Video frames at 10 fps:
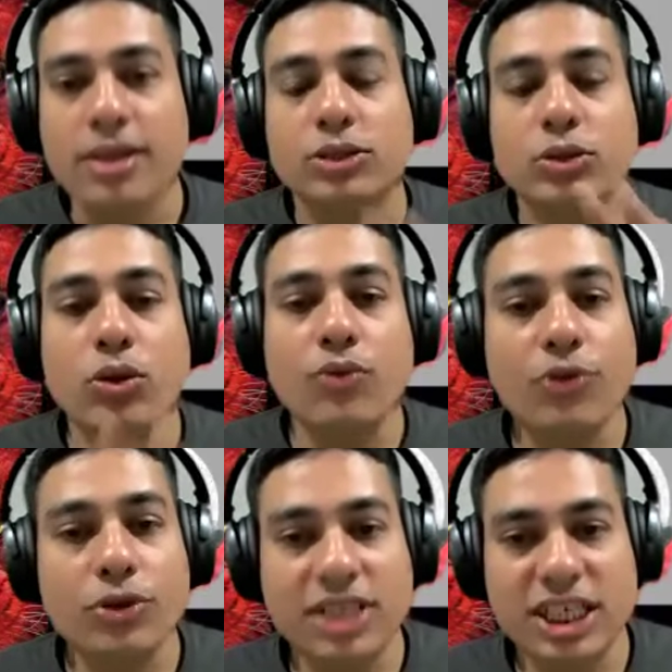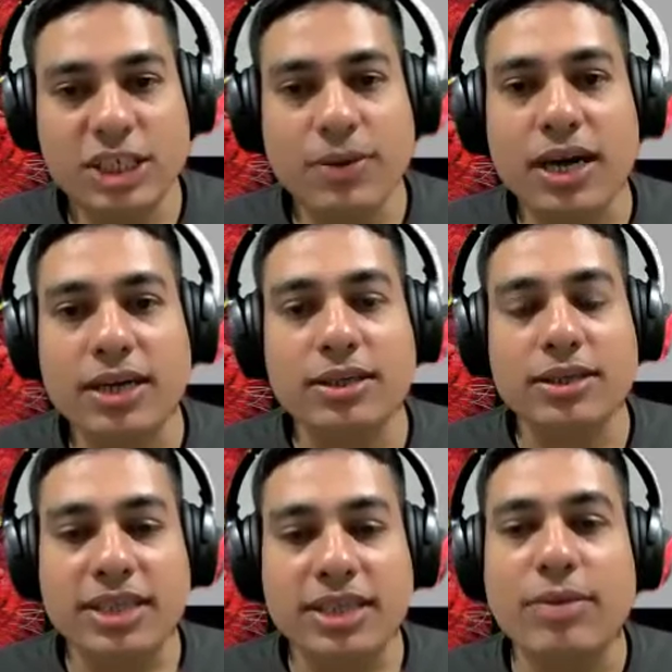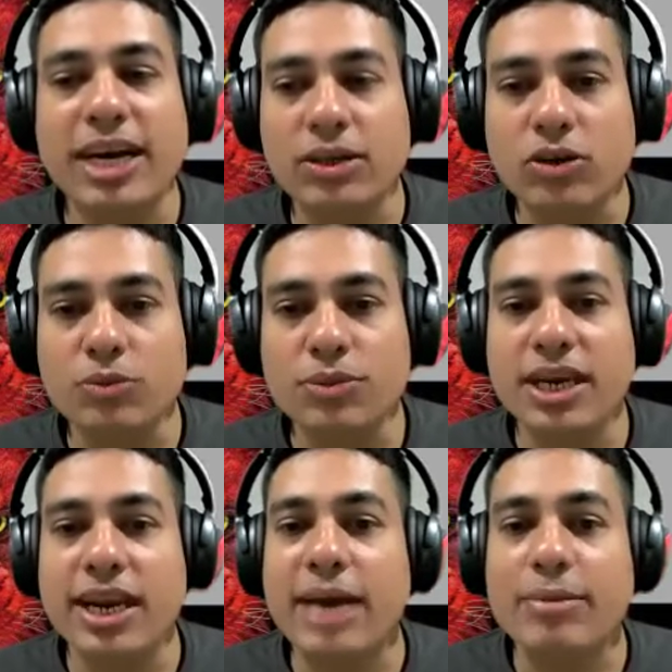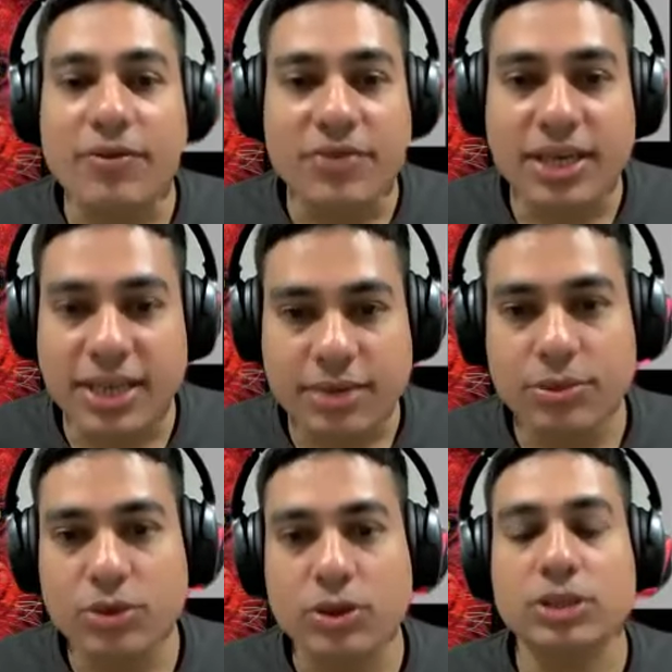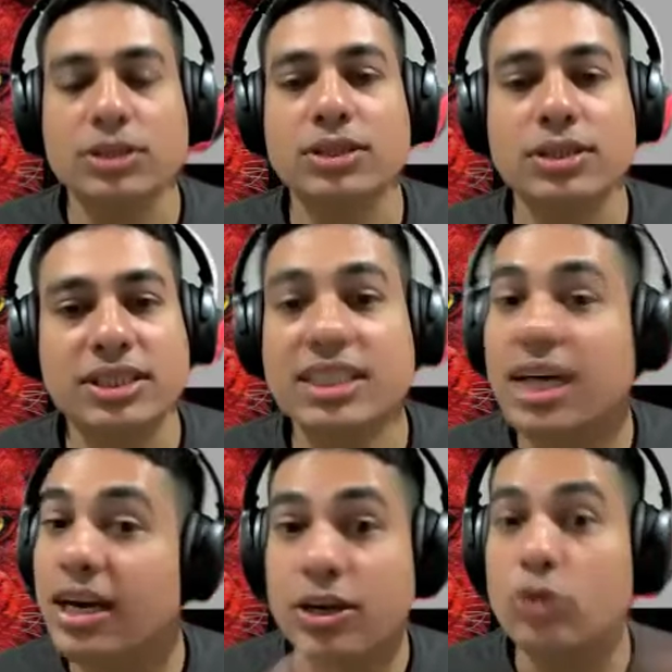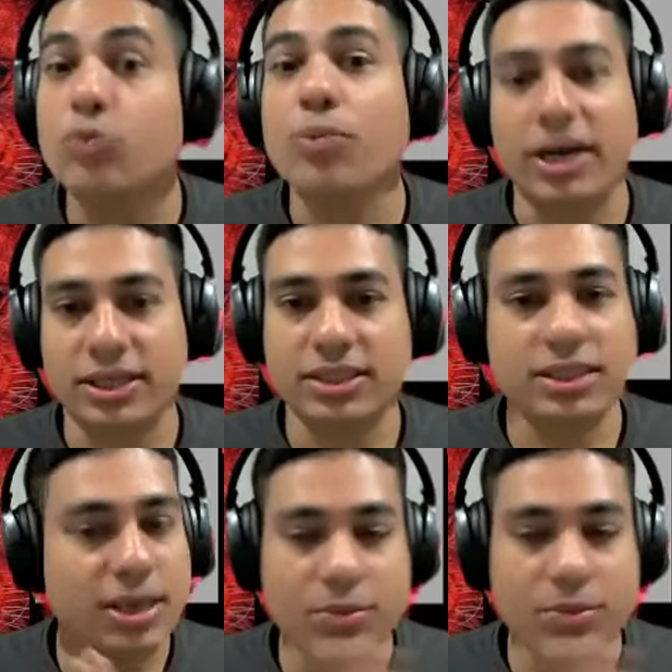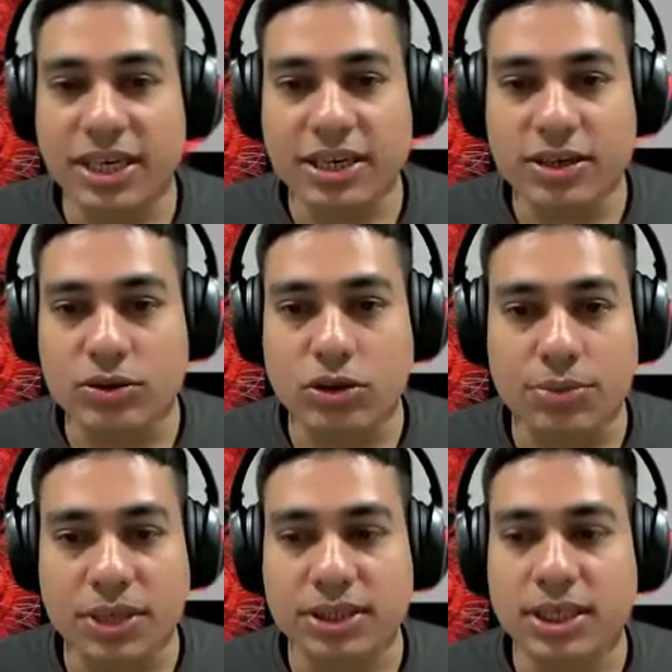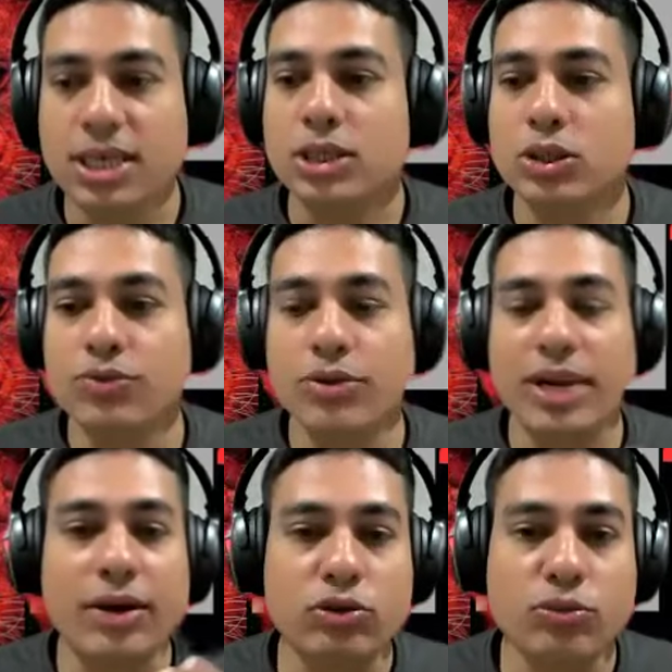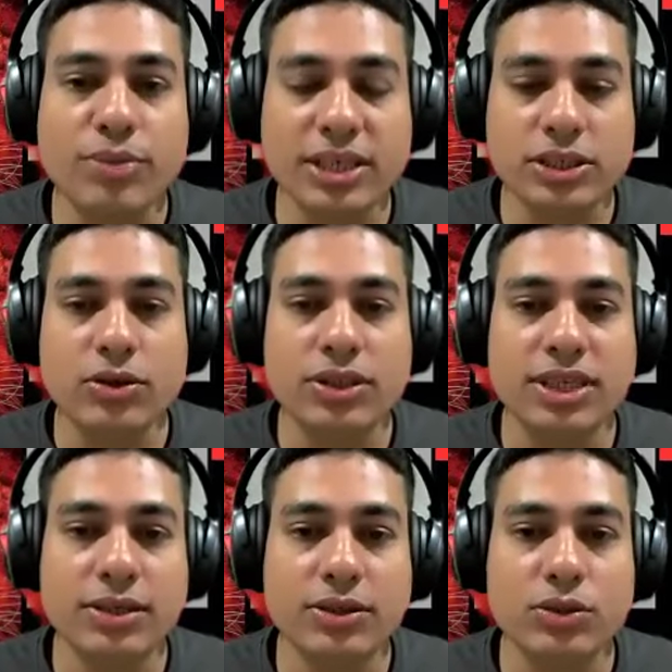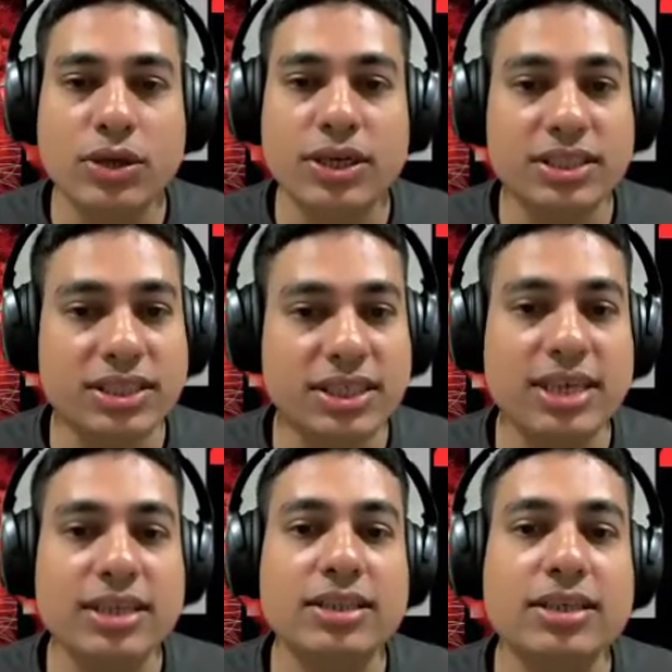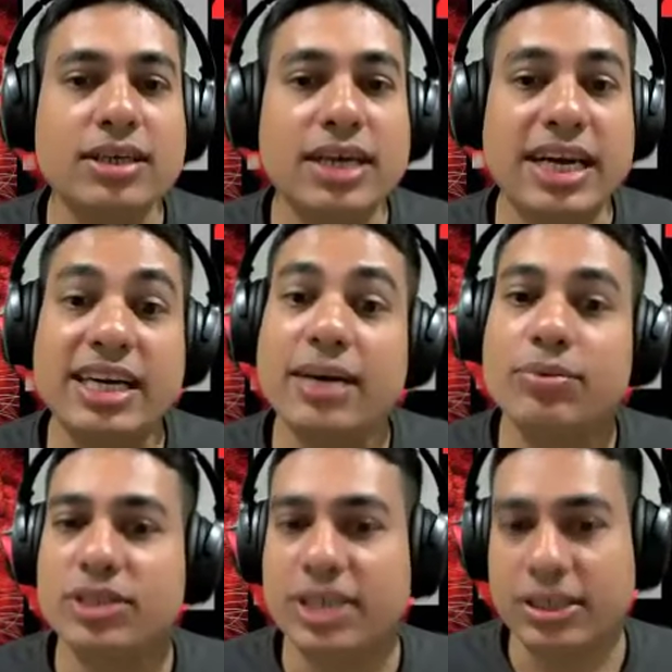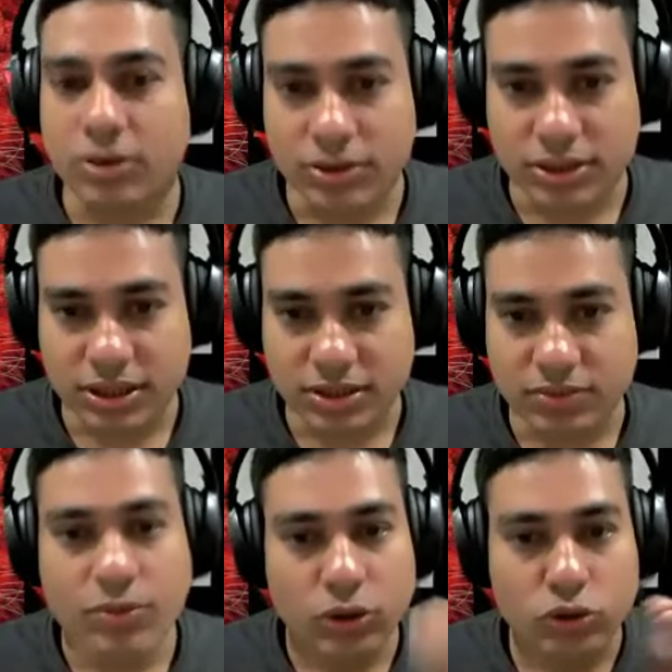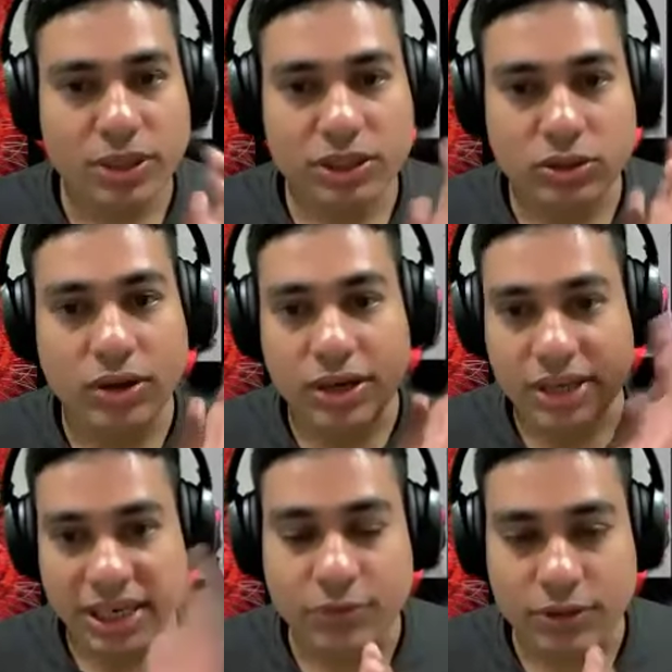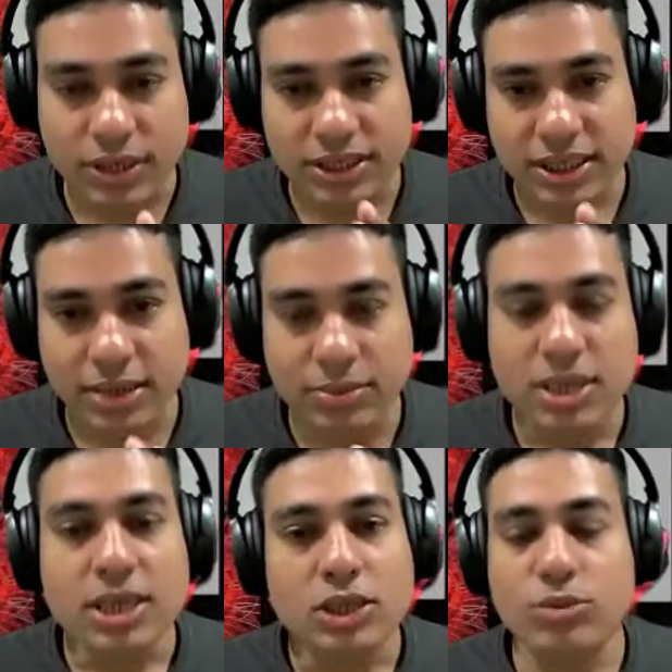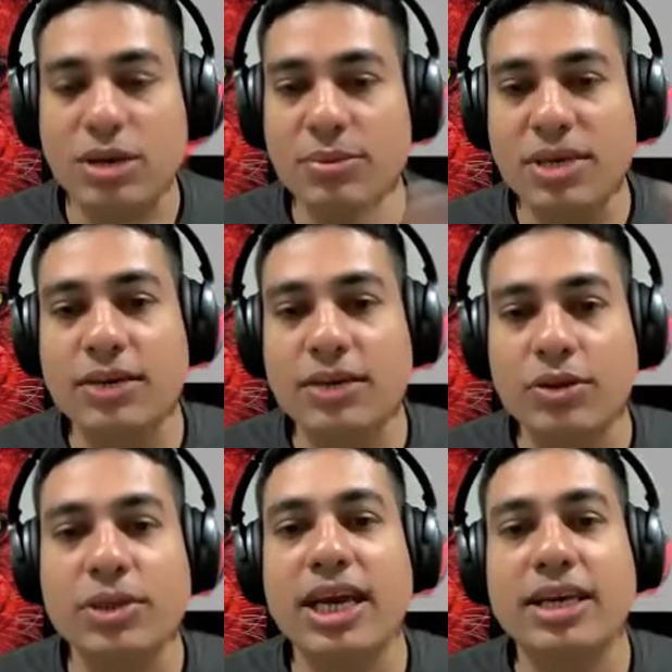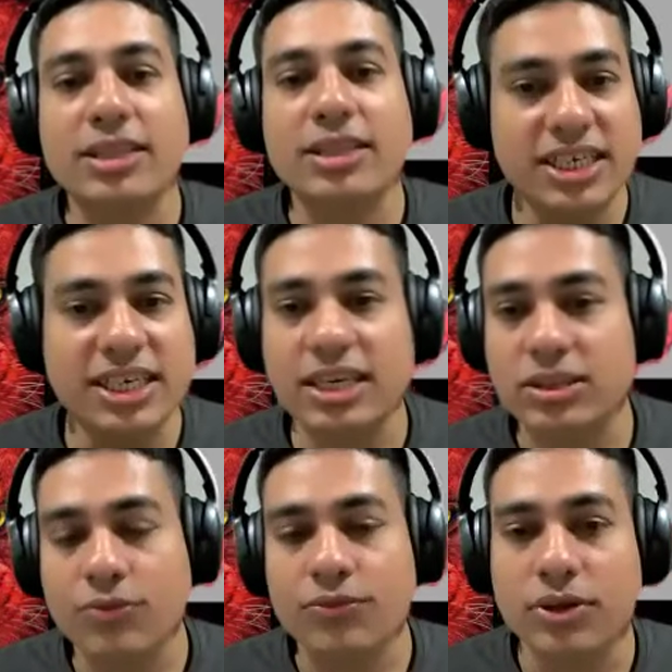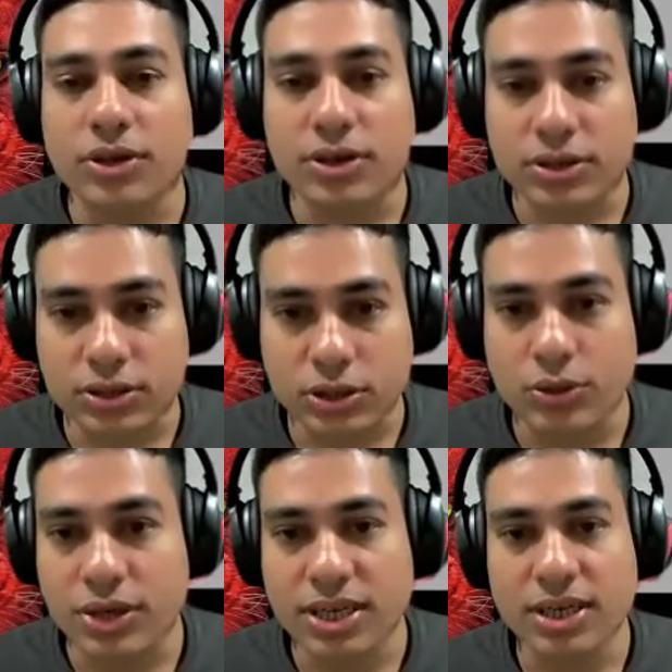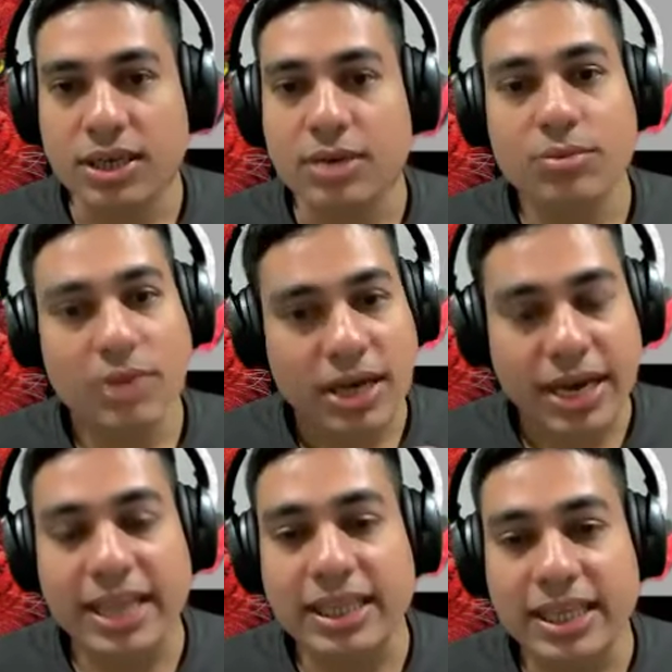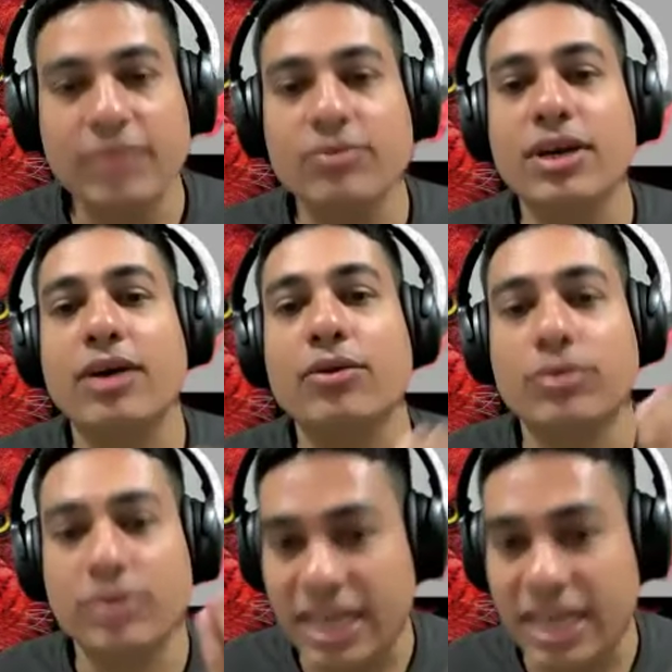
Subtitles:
So for these part, there might not be a lab every day because these are new parts, completely new topics. So we will have to make sure that you understand the in-depth technology. We want to make sure you are ready for the exam. So maybe it will be like 3 days of theory. And then we have